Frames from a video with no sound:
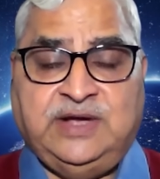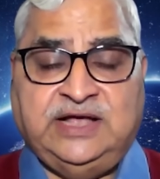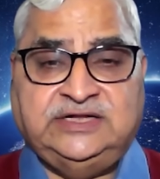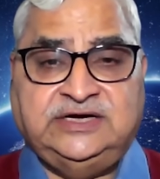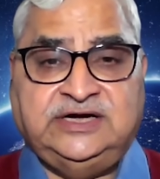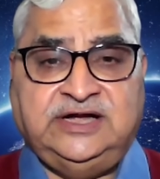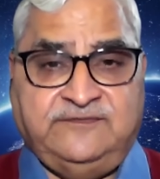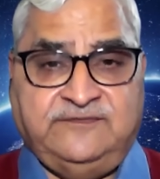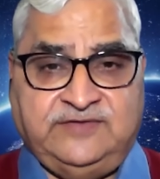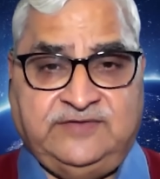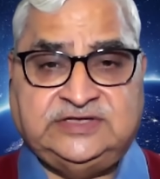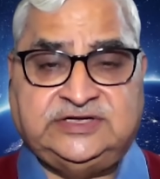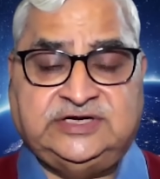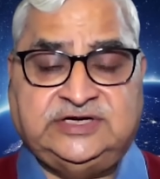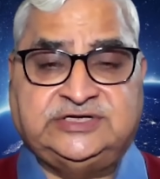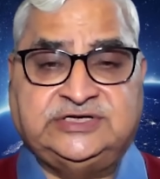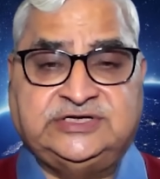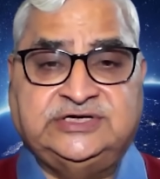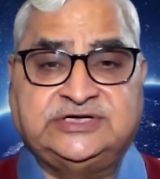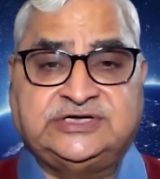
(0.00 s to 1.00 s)
by the Defense
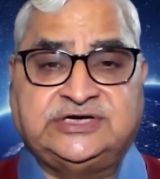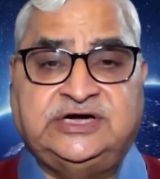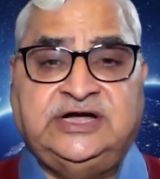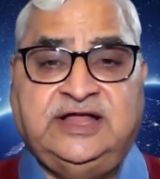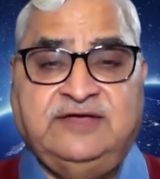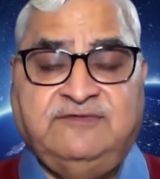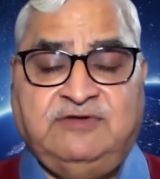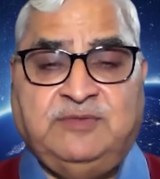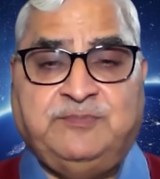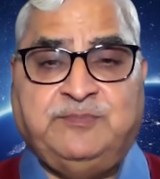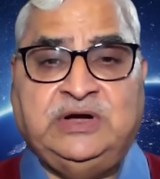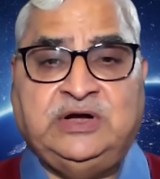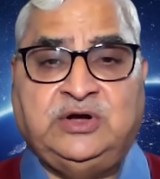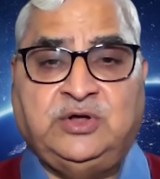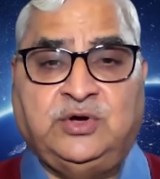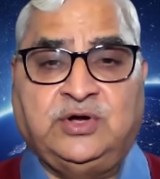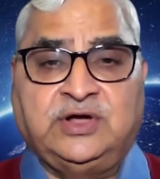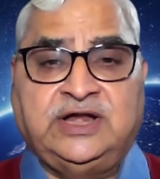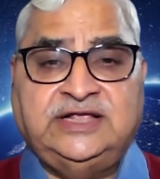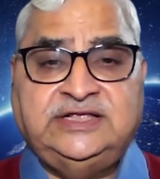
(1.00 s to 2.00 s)
Research and Development
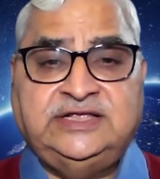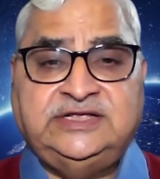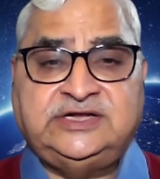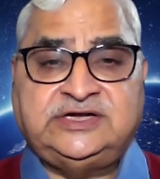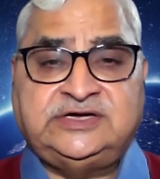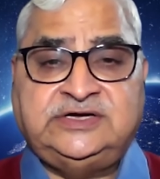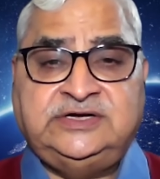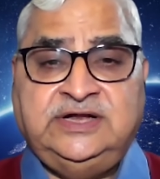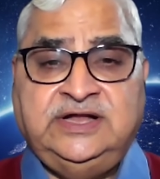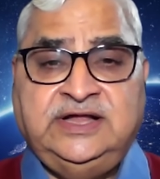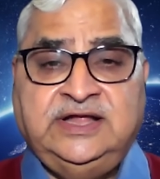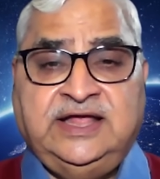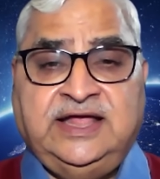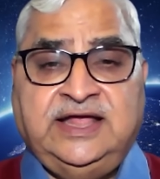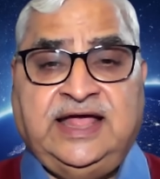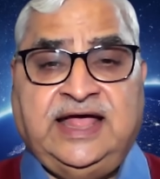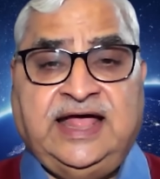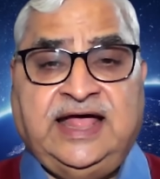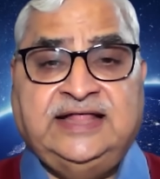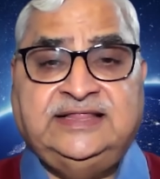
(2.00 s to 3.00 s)
Organization,
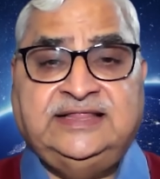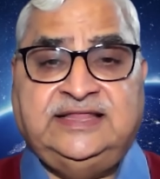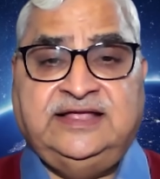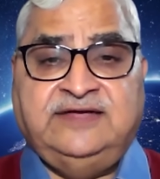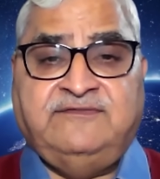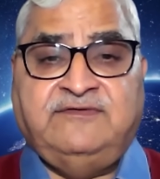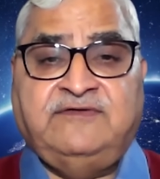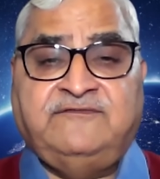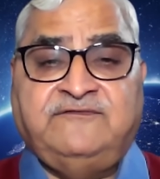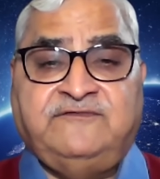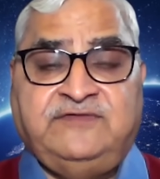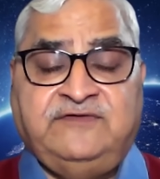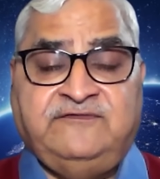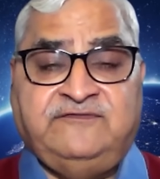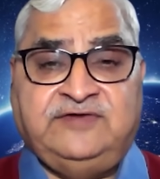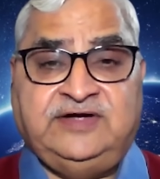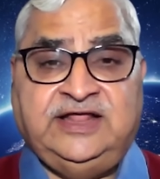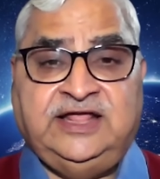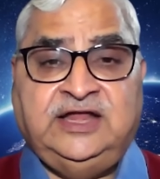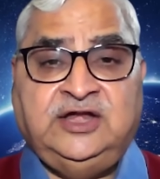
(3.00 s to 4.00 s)
and there were
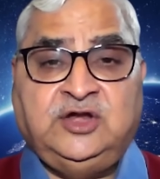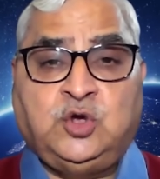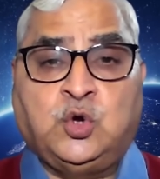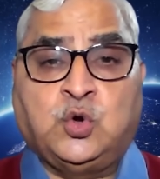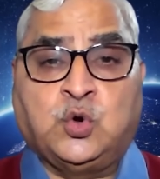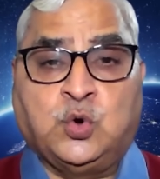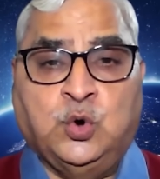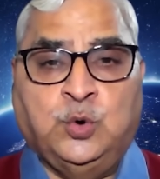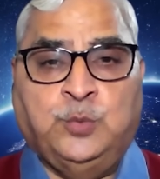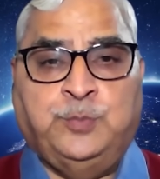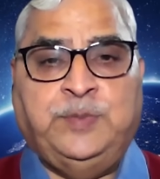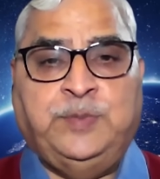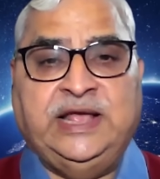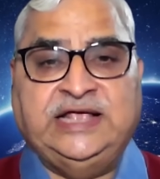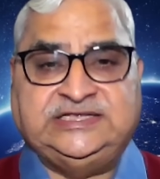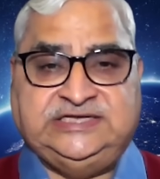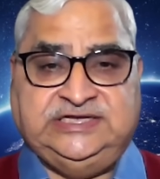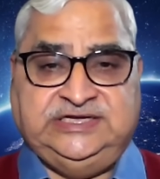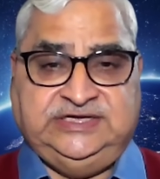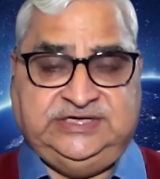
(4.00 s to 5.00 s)
15
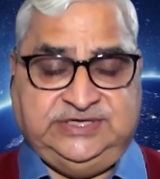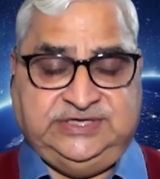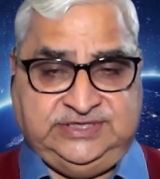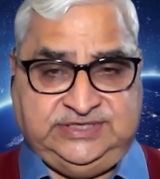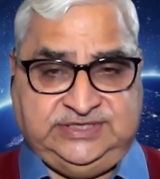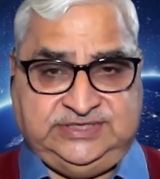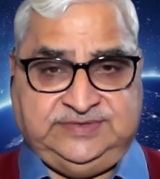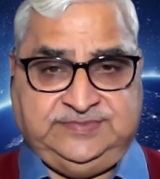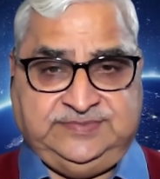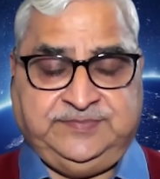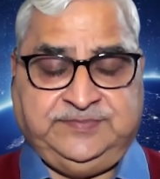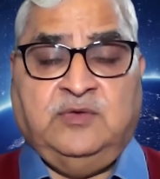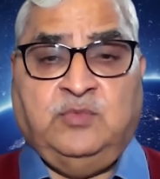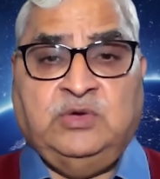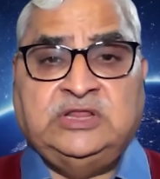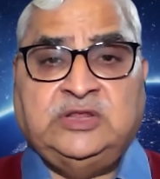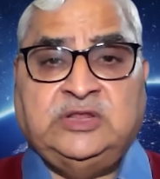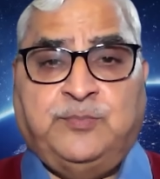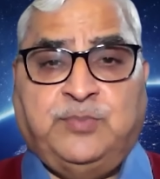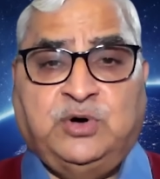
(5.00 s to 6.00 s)
co-passengers.
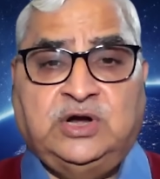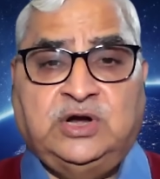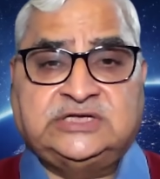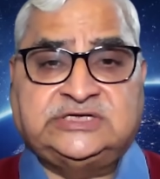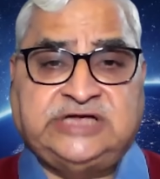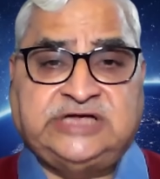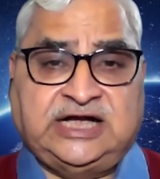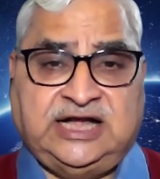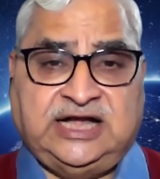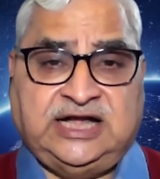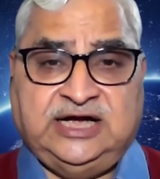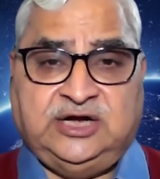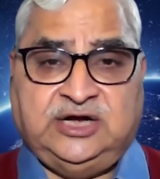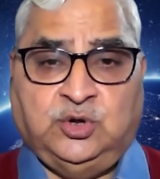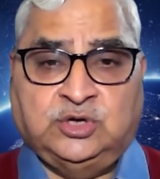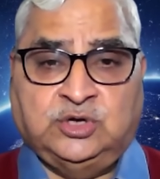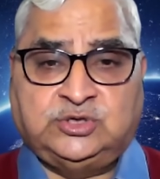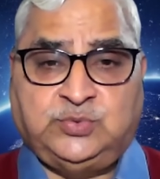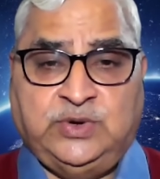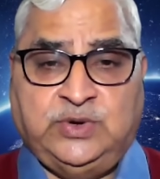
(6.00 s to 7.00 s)
When the Polar Satellite
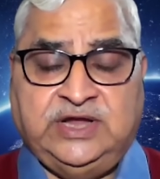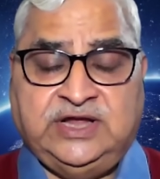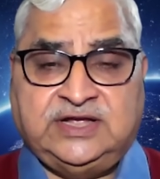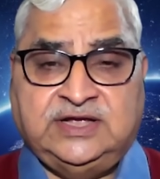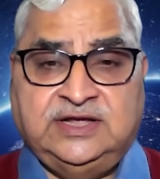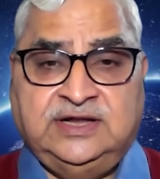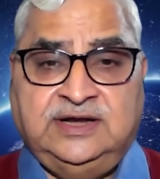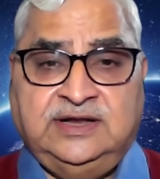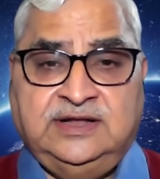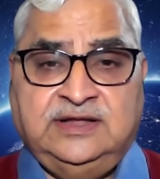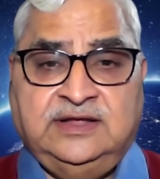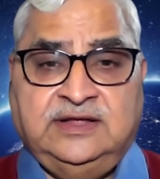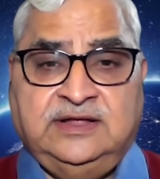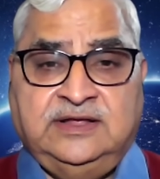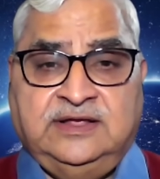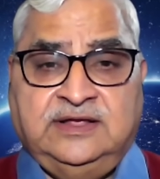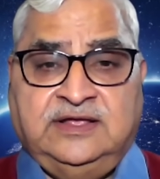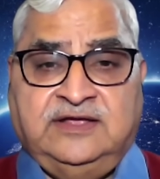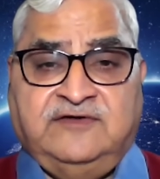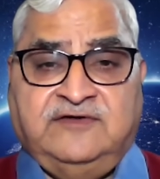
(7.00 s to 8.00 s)
Launch Vehicle
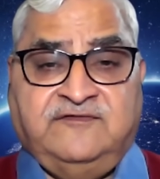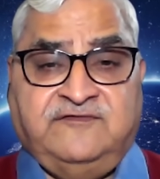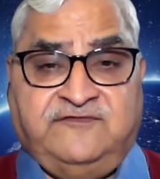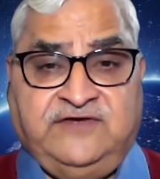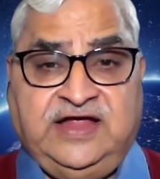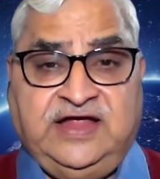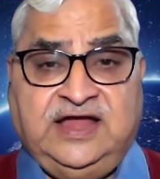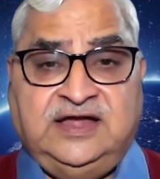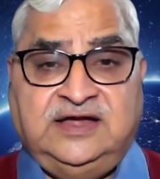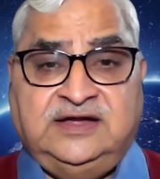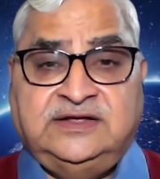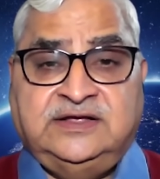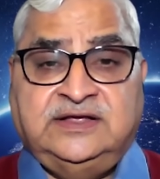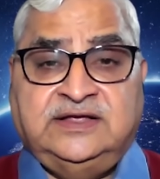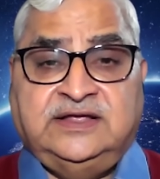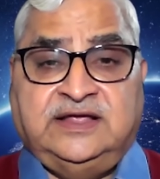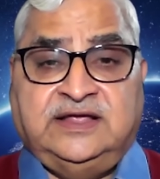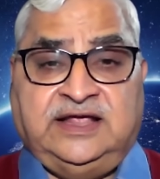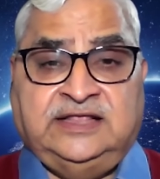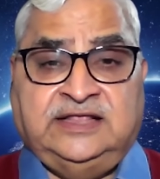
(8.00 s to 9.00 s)
failed
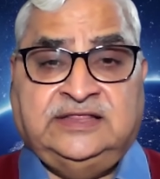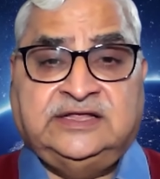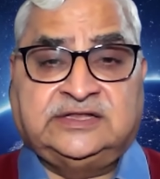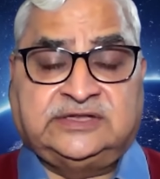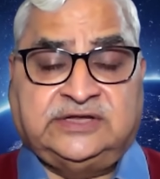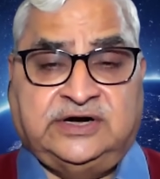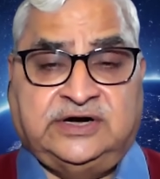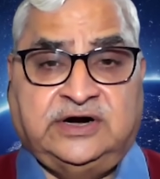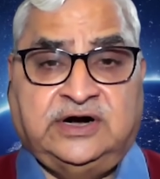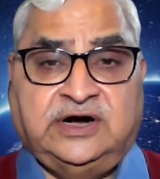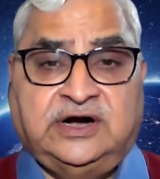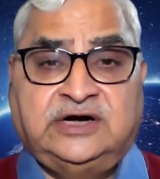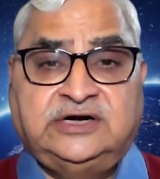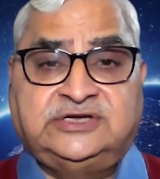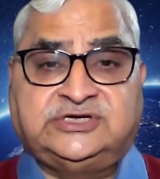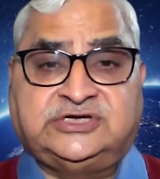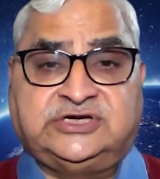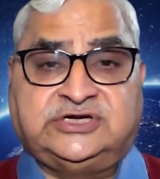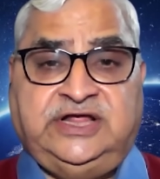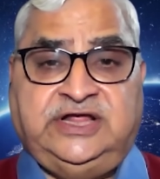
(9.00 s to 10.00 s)
in the
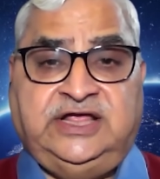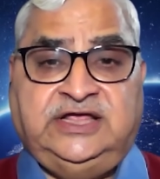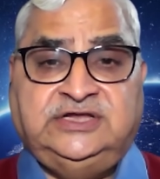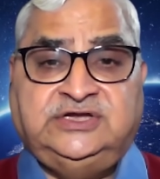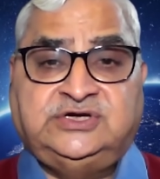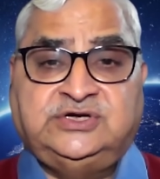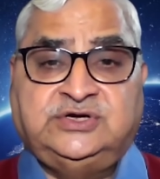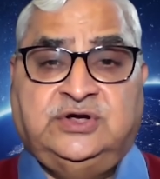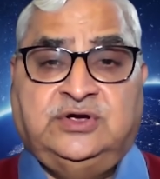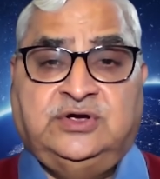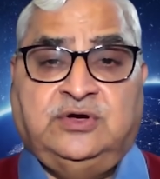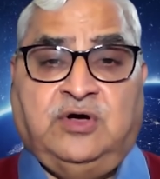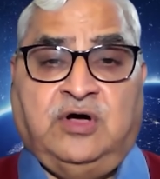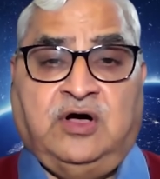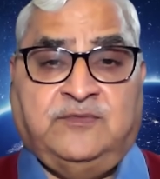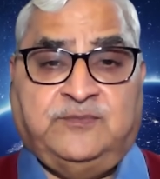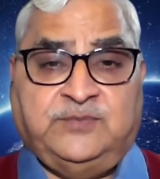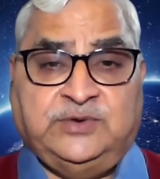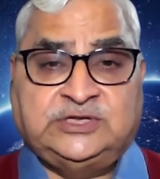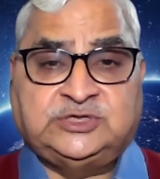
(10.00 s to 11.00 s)
third stage
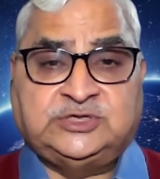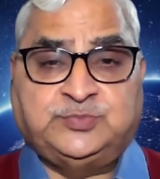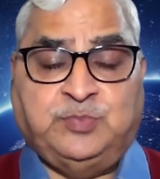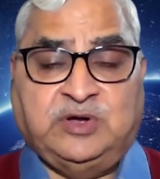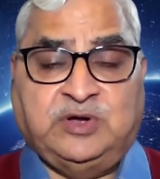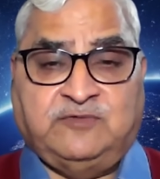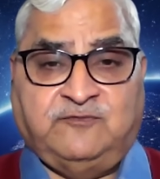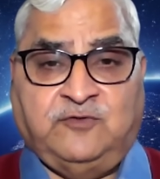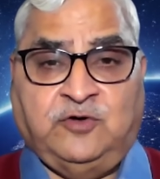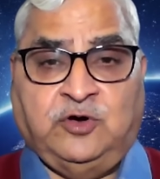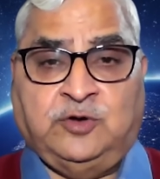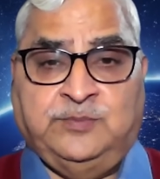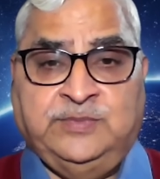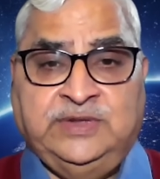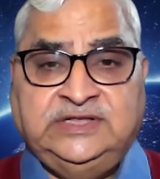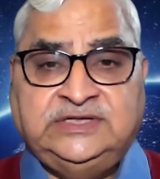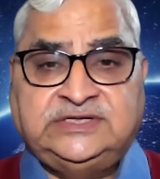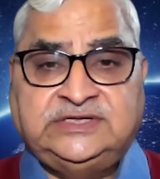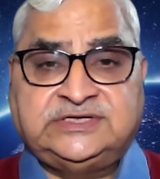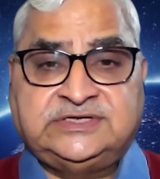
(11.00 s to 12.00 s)
of its
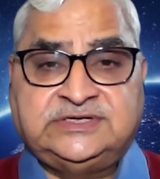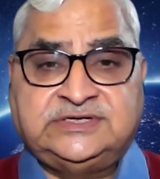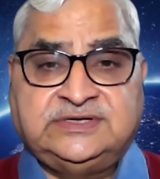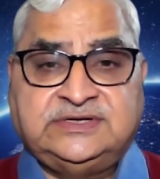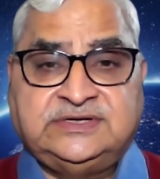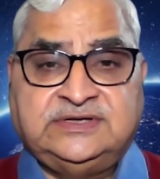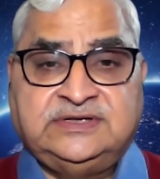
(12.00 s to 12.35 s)
performance,